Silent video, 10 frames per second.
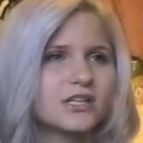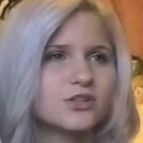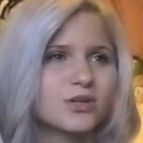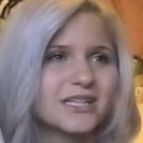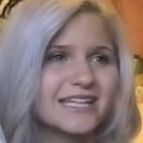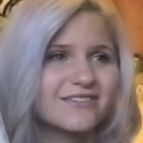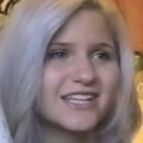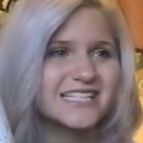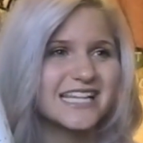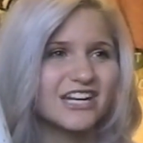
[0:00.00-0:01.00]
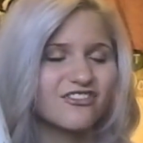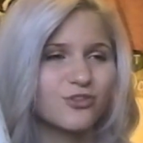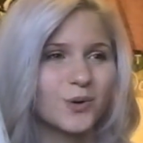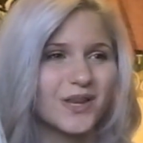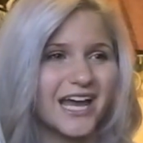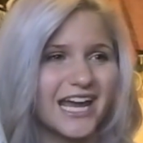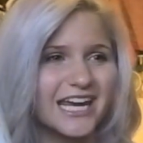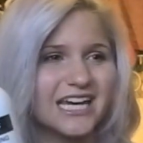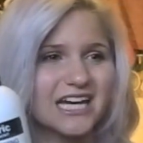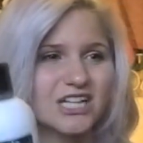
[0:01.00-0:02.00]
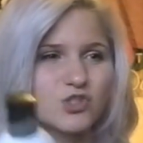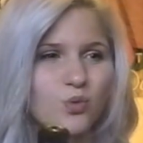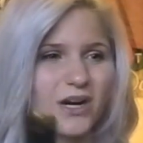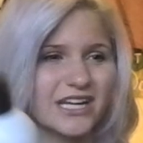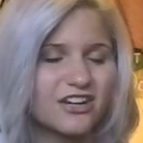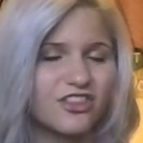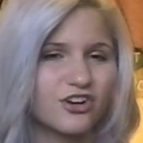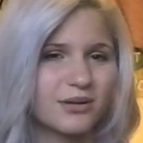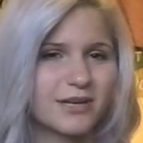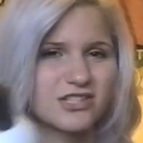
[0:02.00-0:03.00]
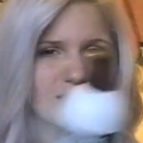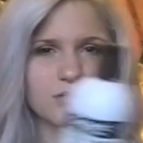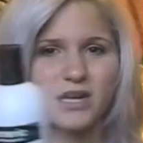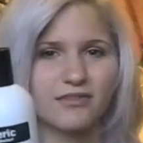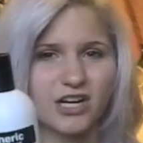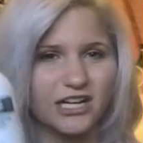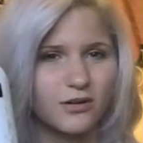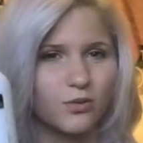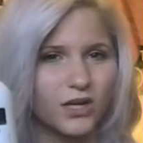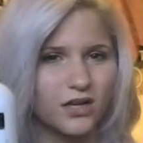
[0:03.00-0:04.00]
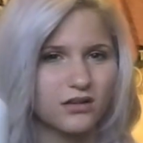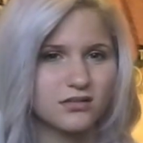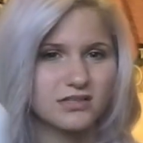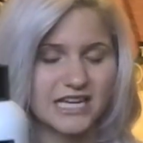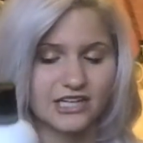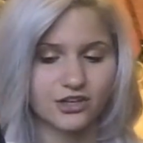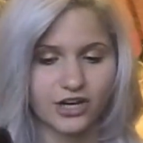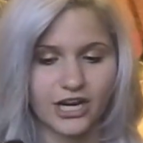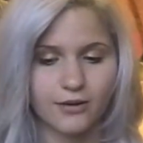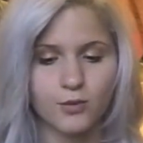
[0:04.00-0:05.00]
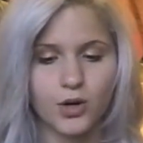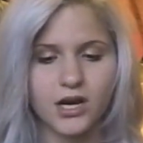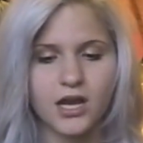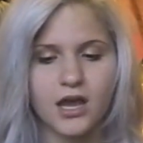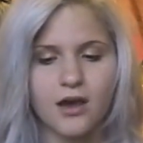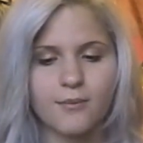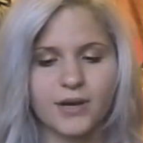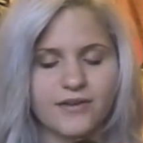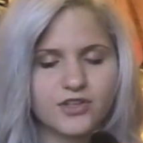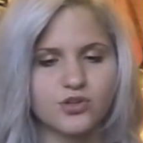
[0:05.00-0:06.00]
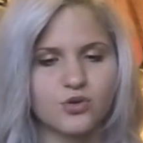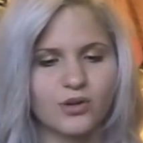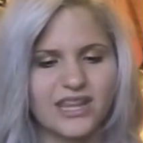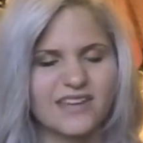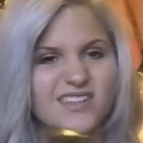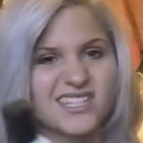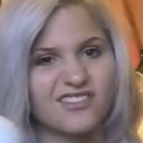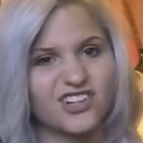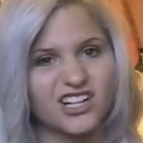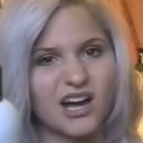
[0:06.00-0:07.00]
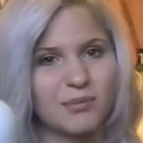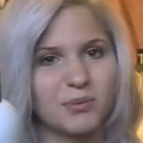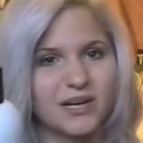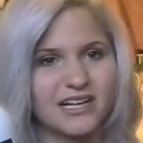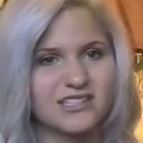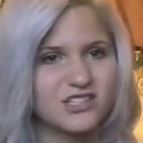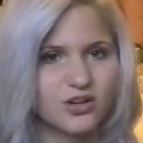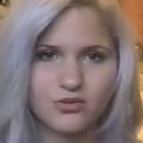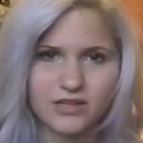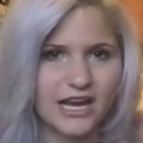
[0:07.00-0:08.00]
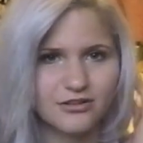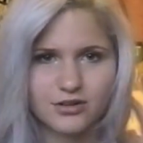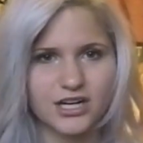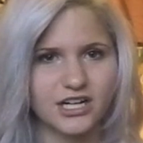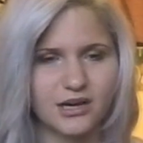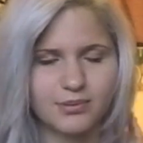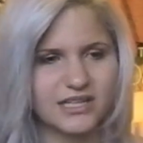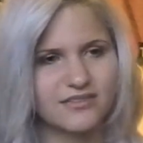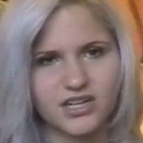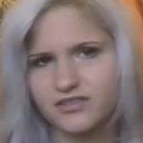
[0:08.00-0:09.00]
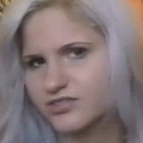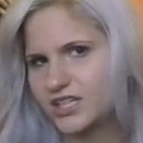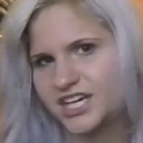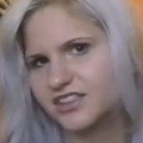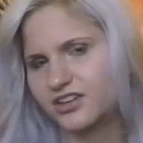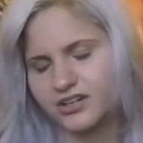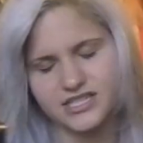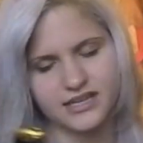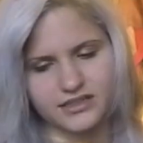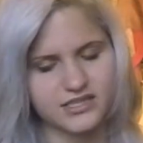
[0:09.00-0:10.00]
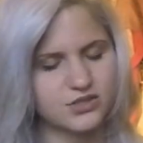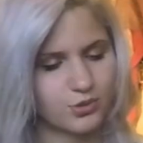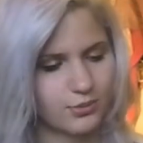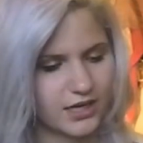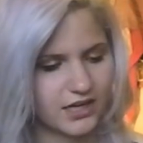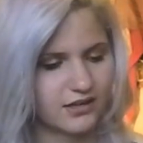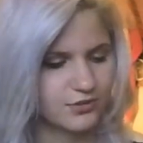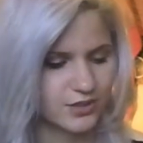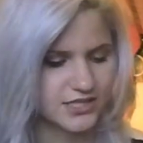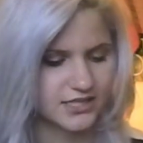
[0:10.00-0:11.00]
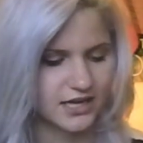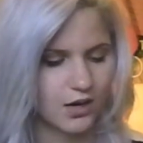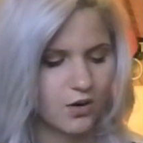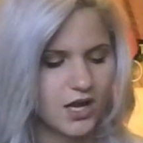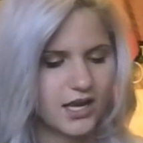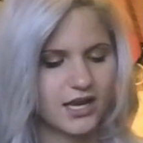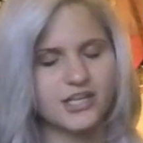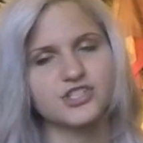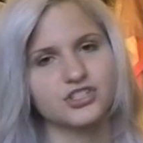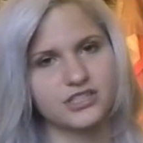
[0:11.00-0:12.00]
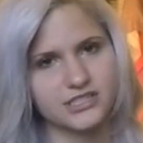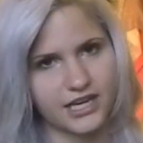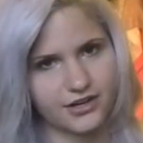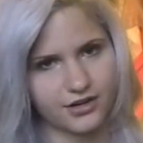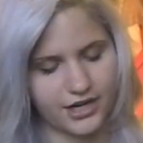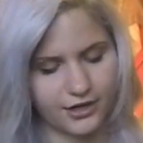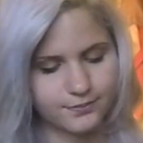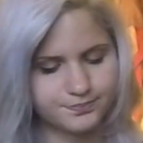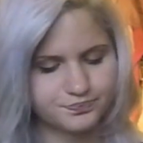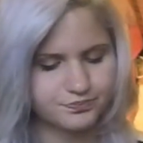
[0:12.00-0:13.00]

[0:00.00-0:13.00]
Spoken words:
You can leave this in for like 20 to 30 minutes or whatever, and it will tint your hair more. But if you only leave this in for a couple minutes, lather it up, leave it for like 30 seconds to a minute, and then rinse it out, it shouldn't dye your hair.